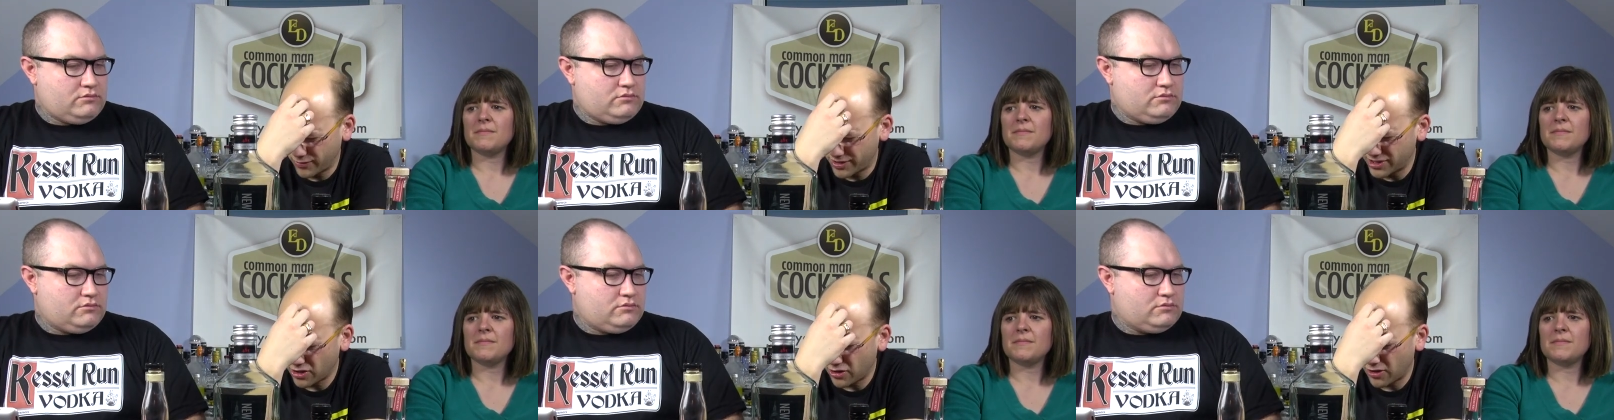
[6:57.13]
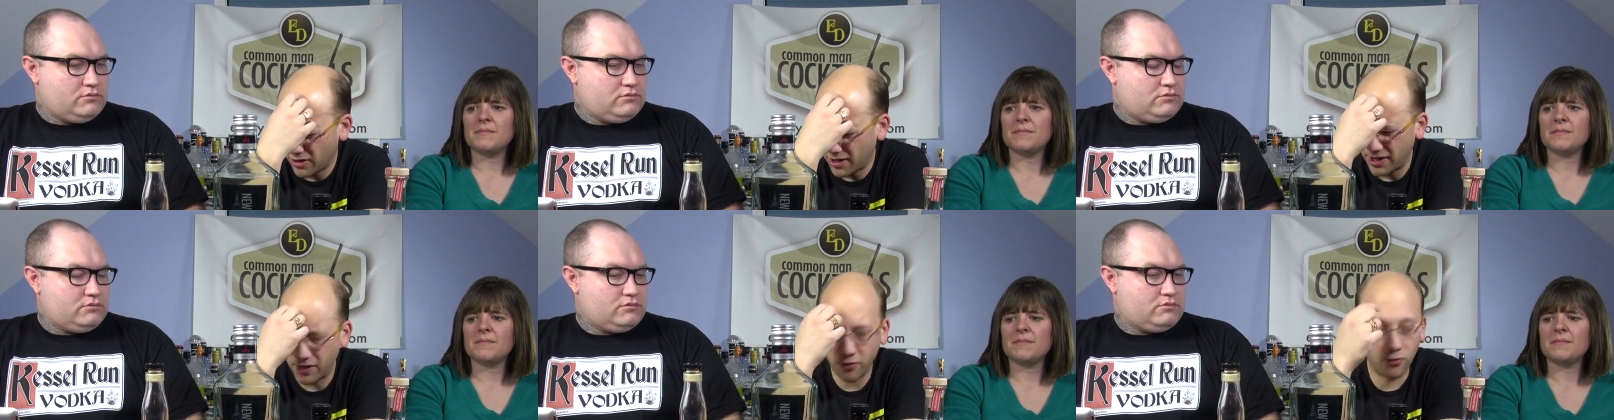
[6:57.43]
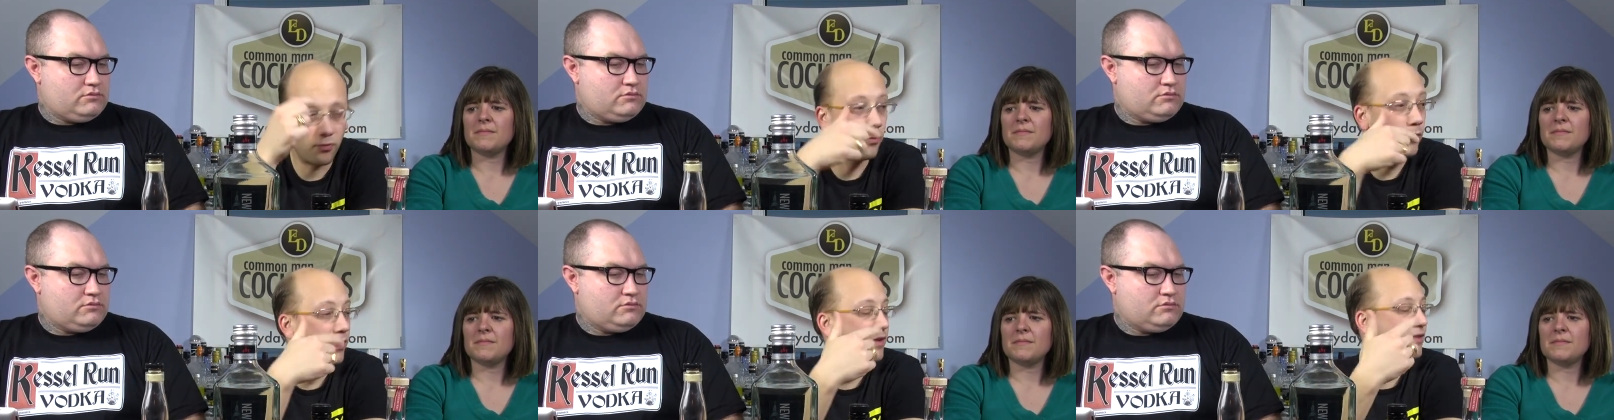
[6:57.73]
Speaker 1: was on
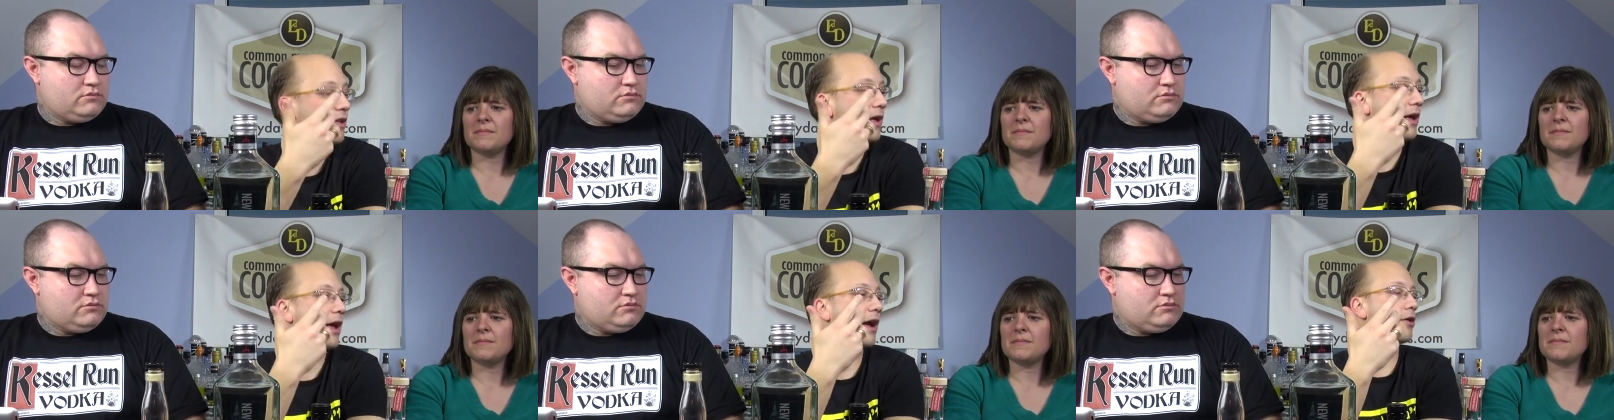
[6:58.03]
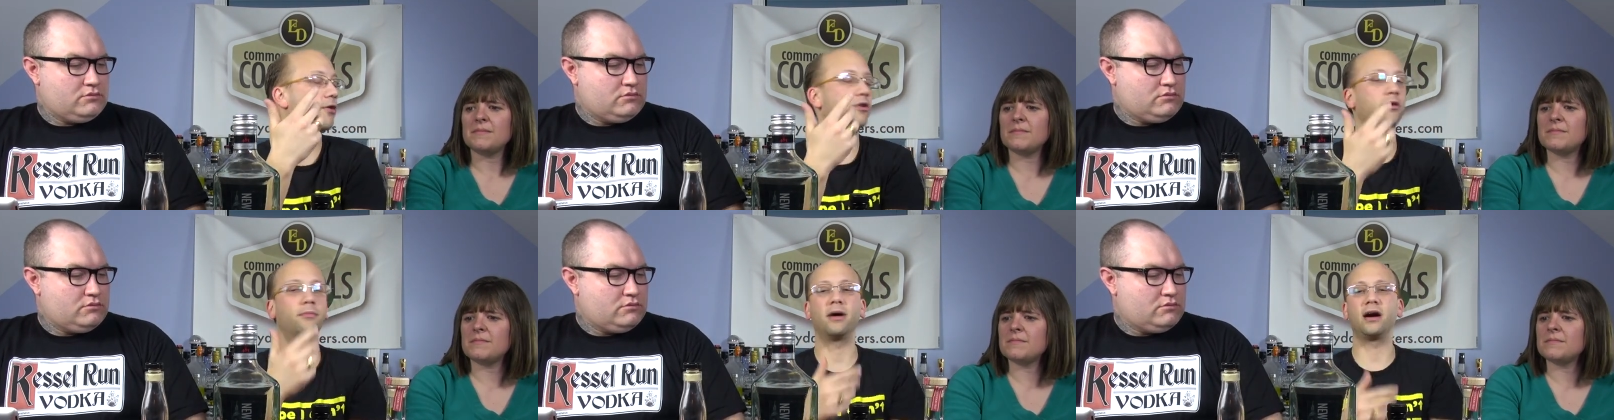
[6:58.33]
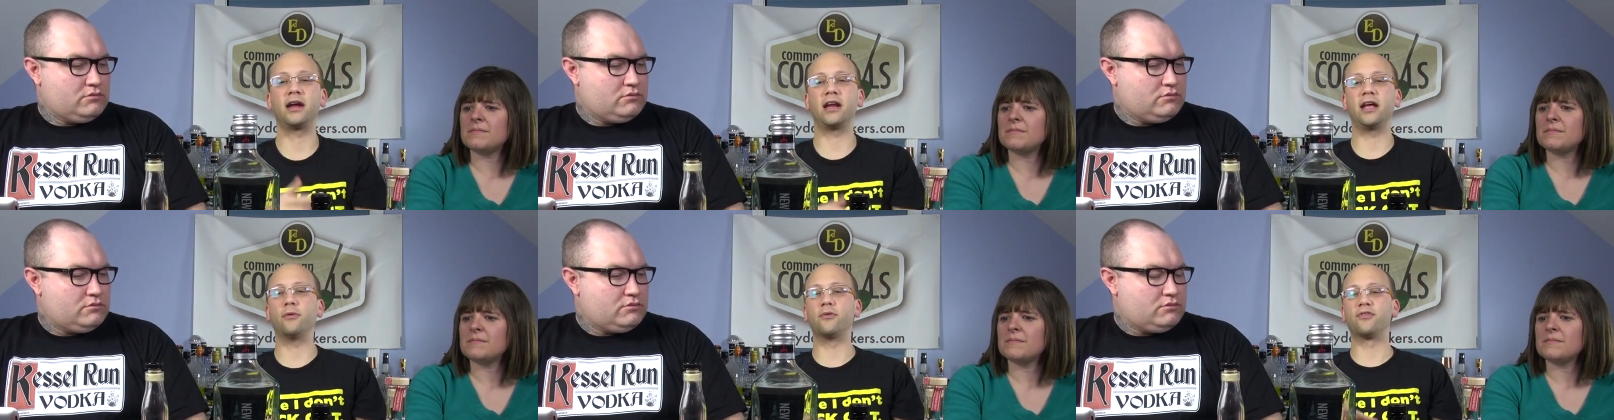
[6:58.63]
what's the Echo
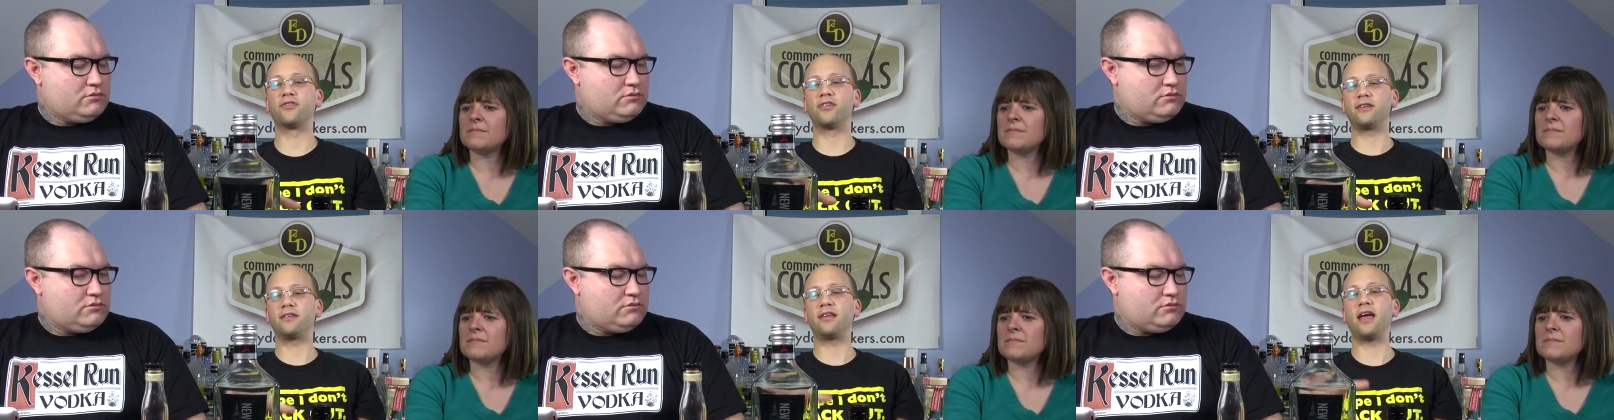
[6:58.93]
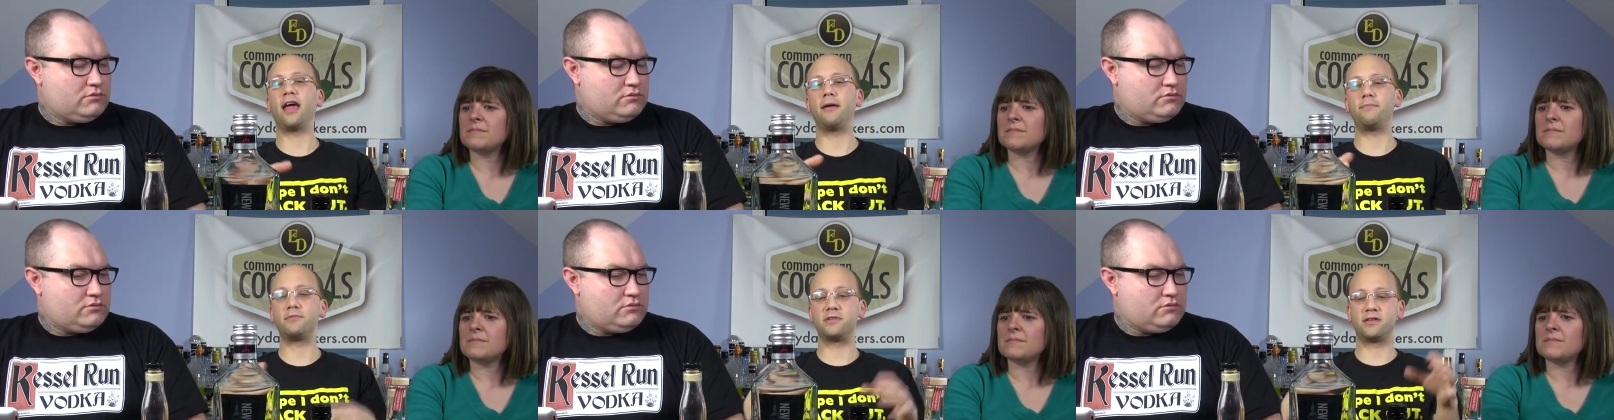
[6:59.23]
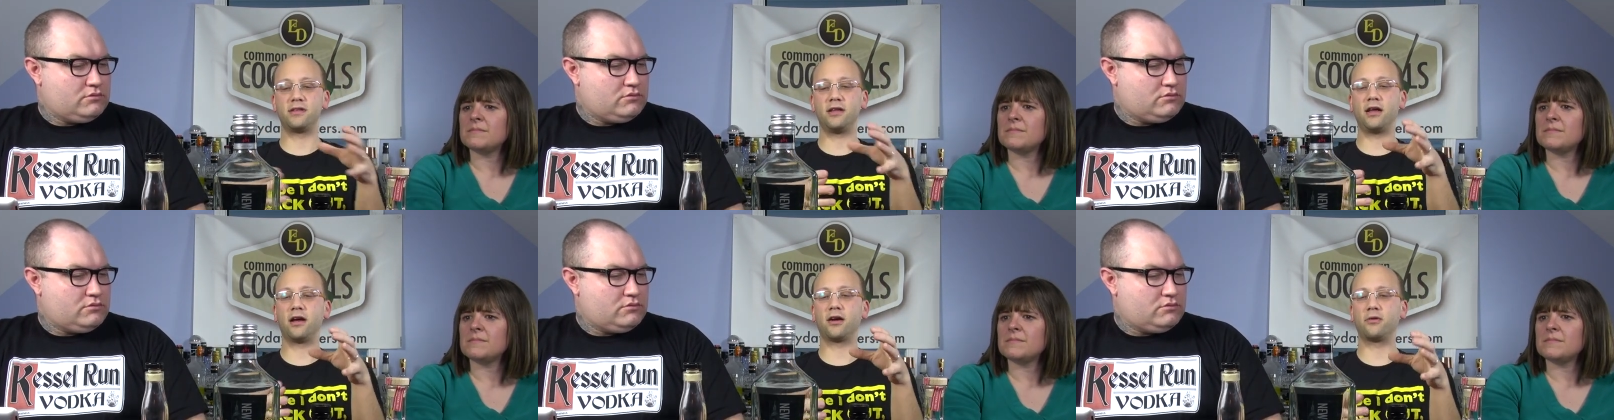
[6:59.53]
Demani? It was taped
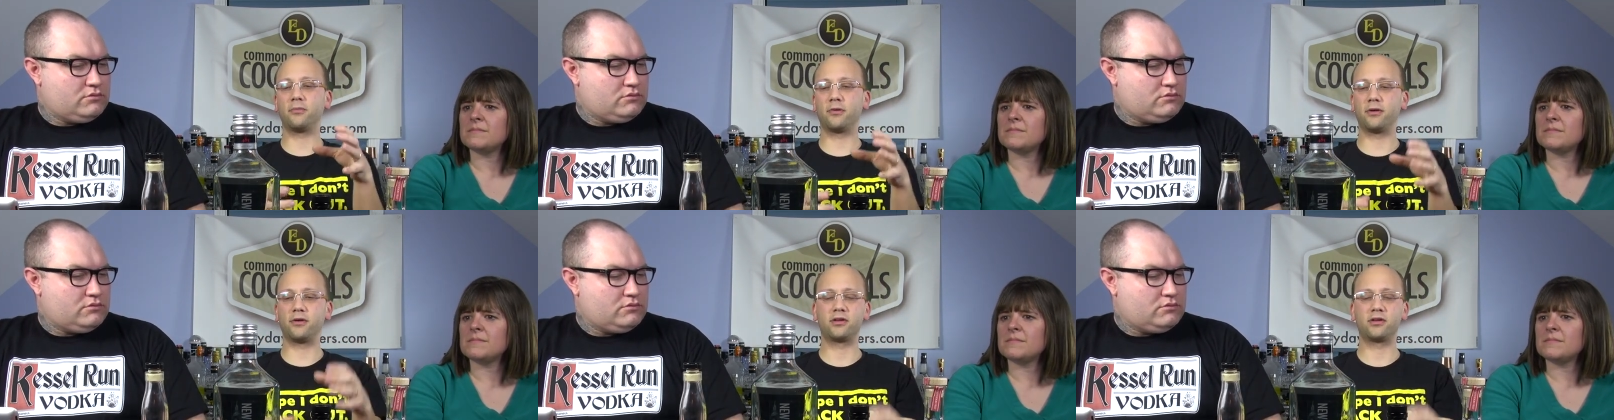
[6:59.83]
to the Echo